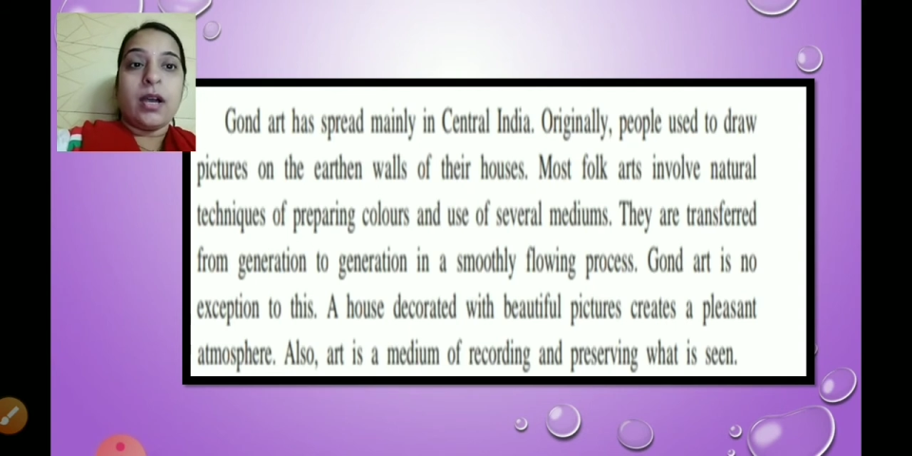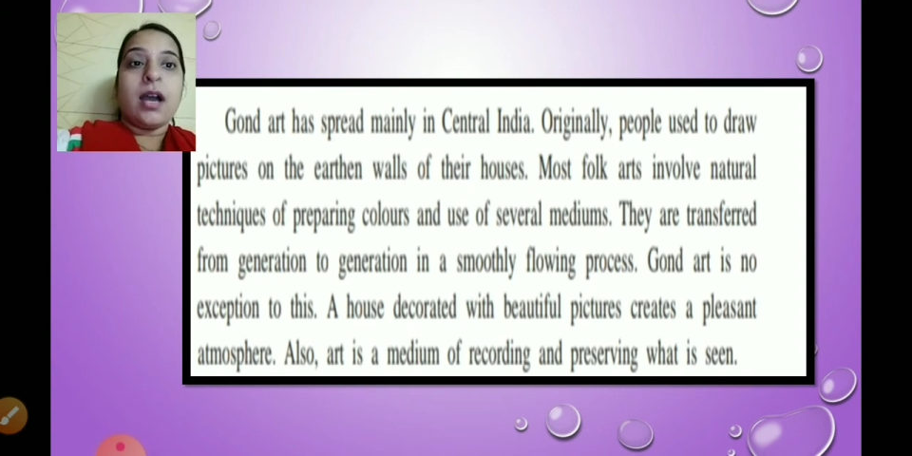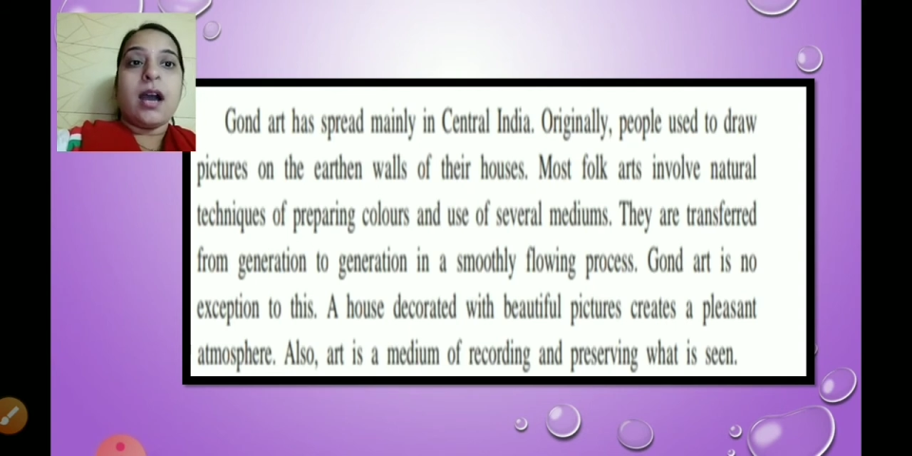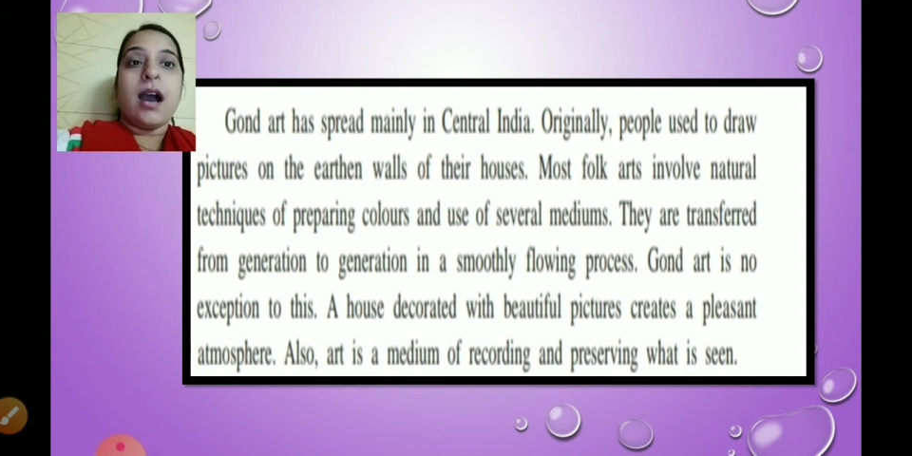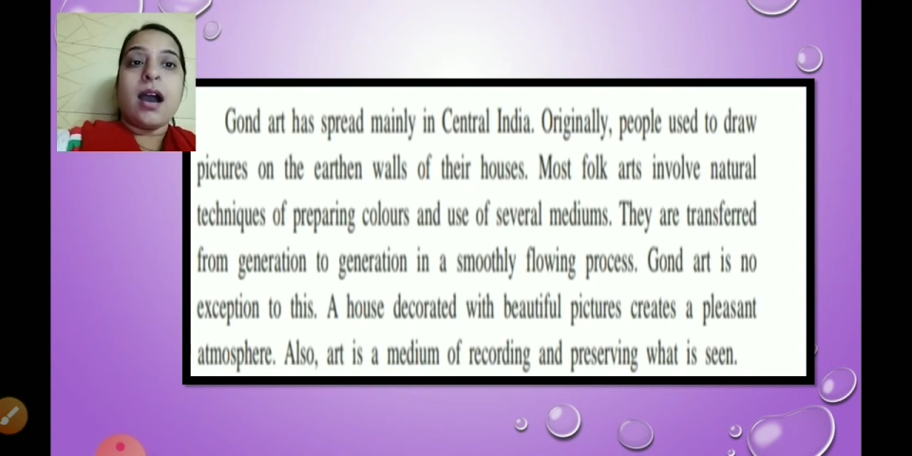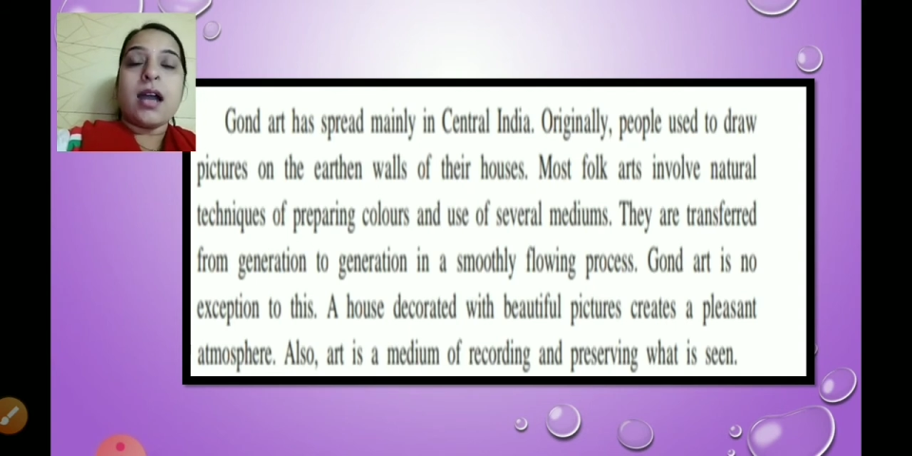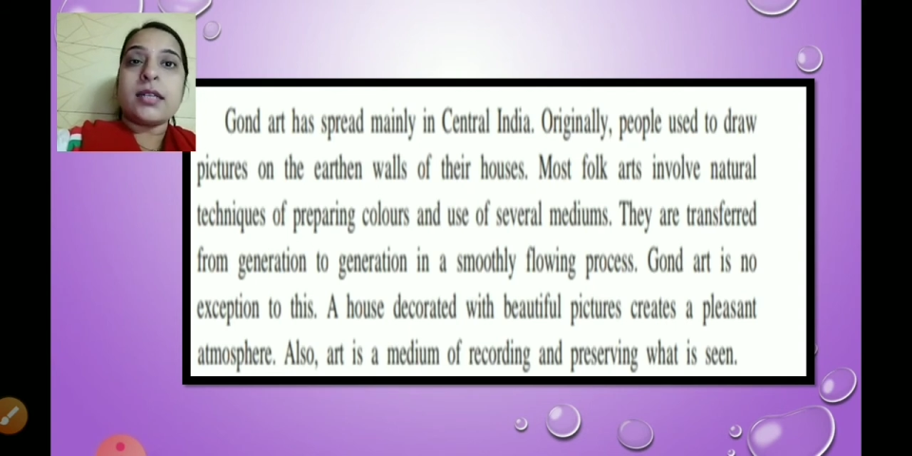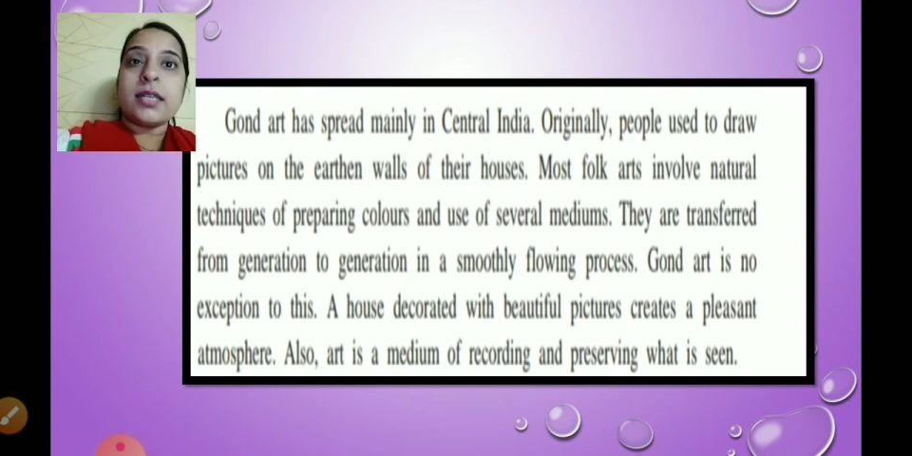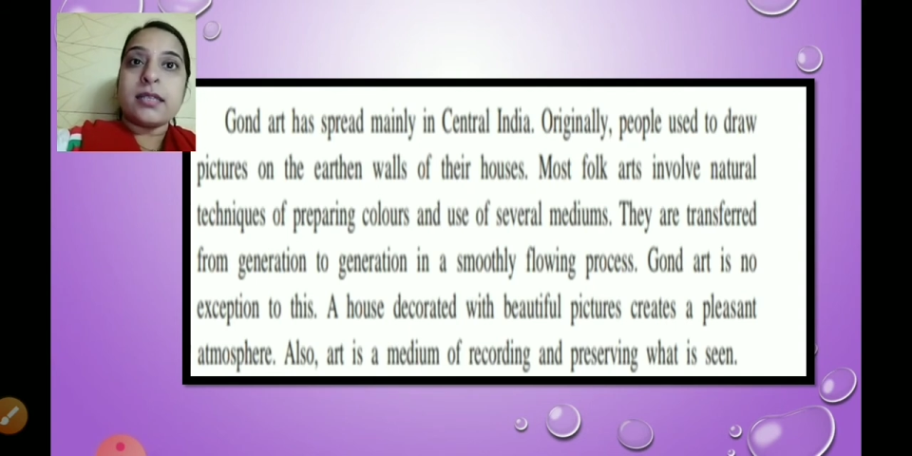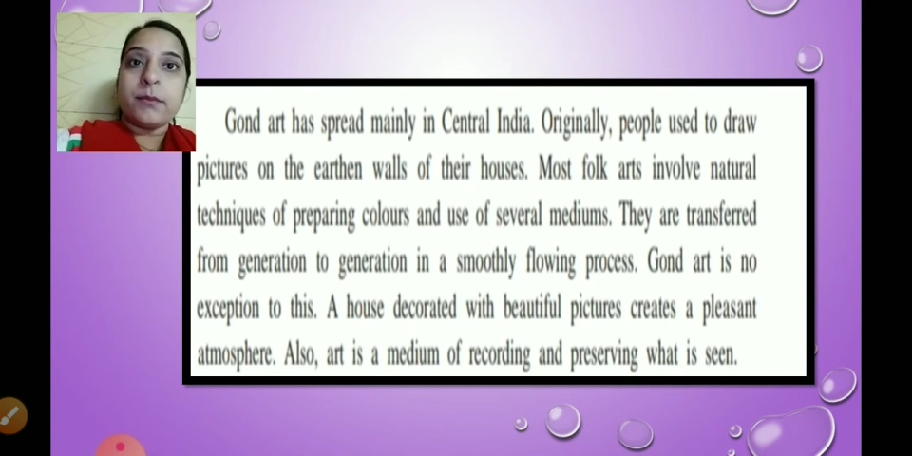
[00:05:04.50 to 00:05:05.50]
art
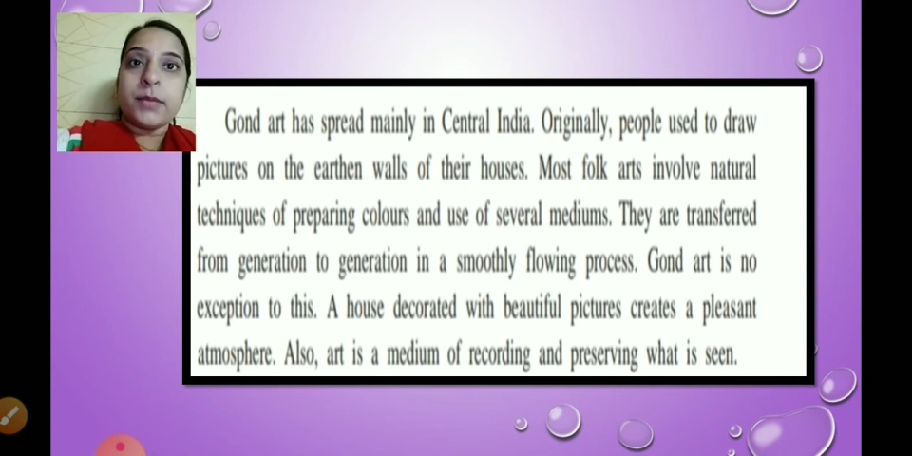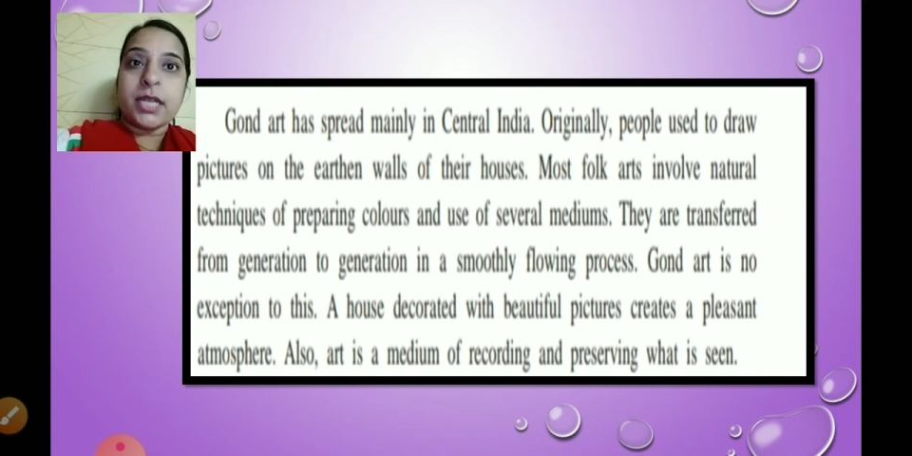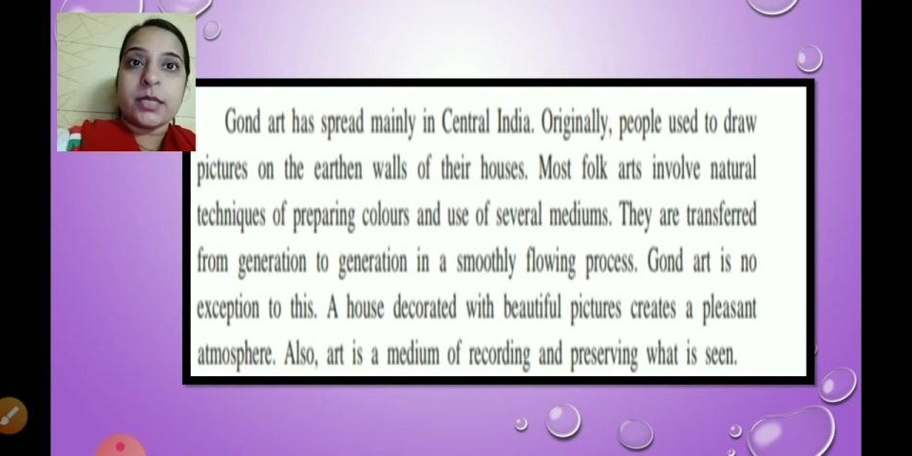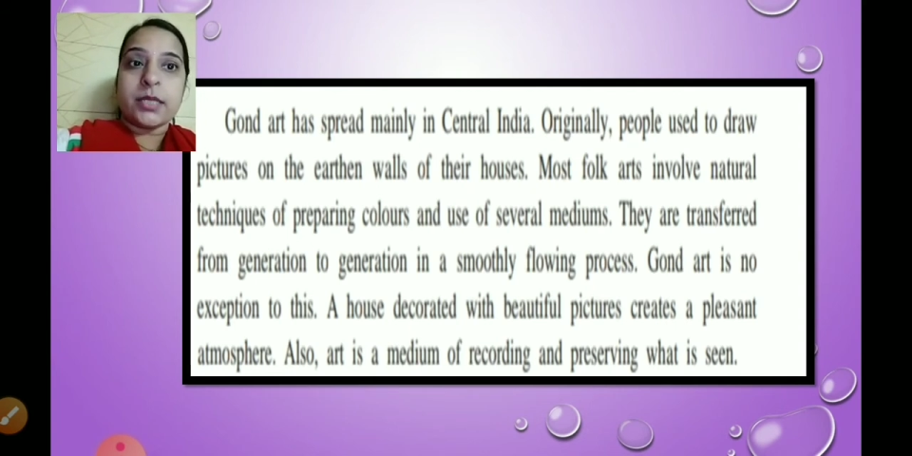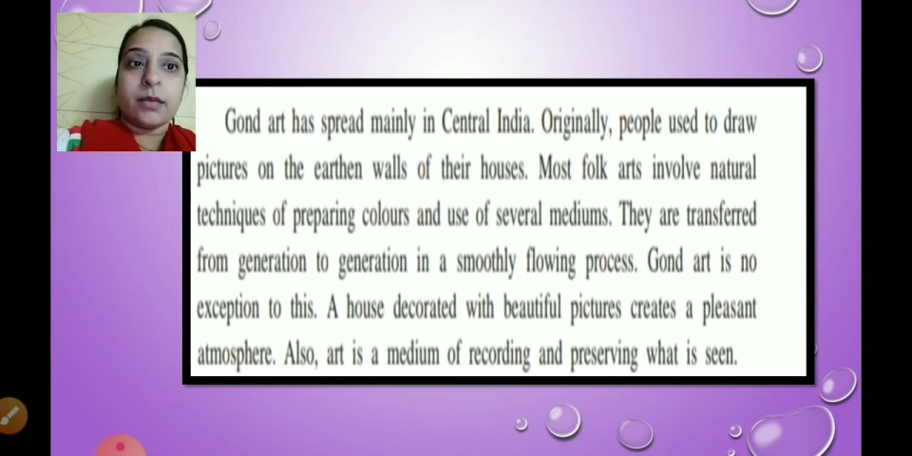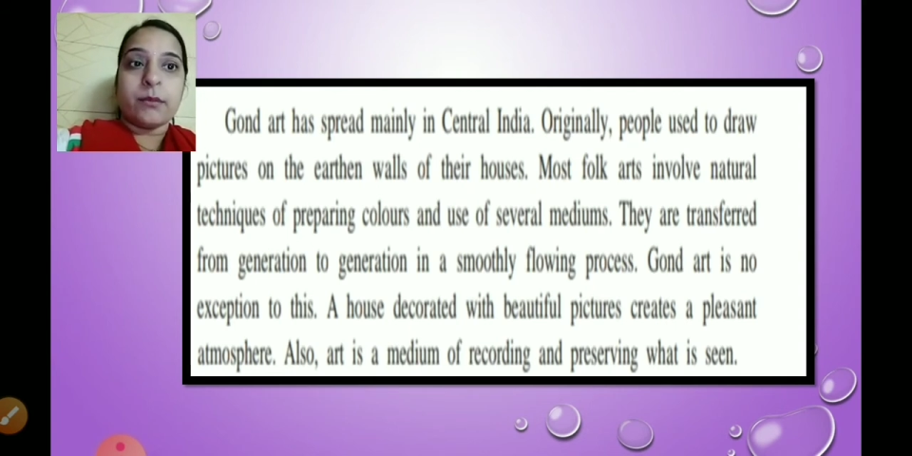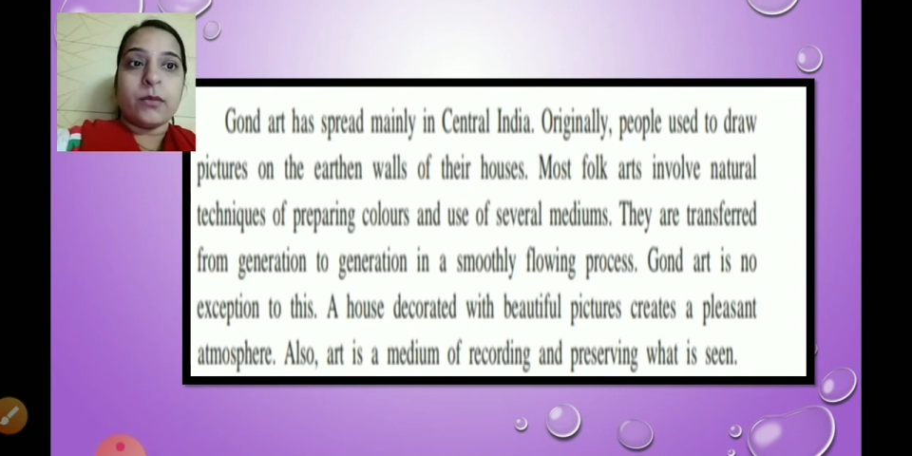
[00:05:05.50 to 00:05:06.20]
is a medium